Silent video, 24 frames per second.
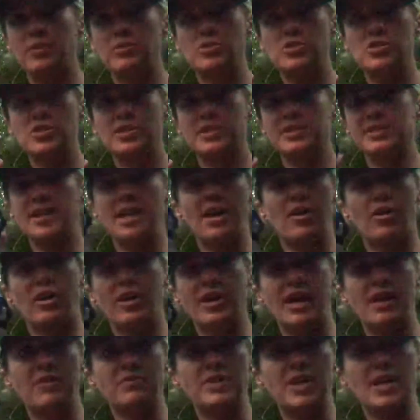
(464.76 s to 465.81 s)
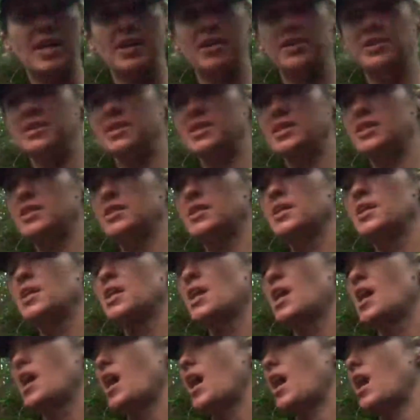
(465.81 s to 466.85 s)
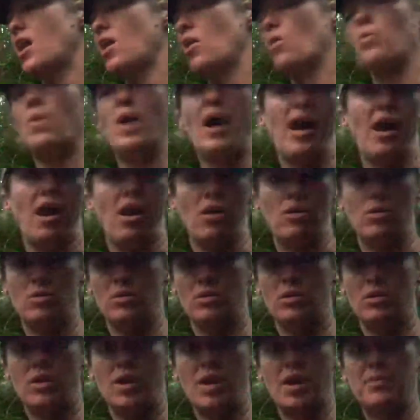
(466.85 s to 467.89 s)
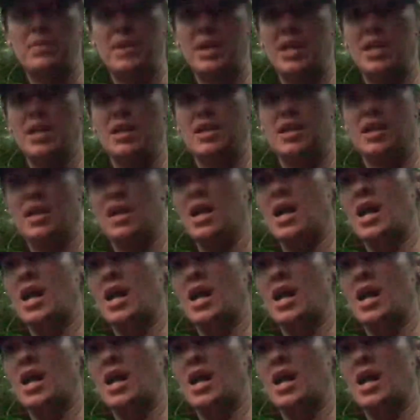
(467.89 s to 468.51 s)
which I already have dialed in. Oh wow, I mean,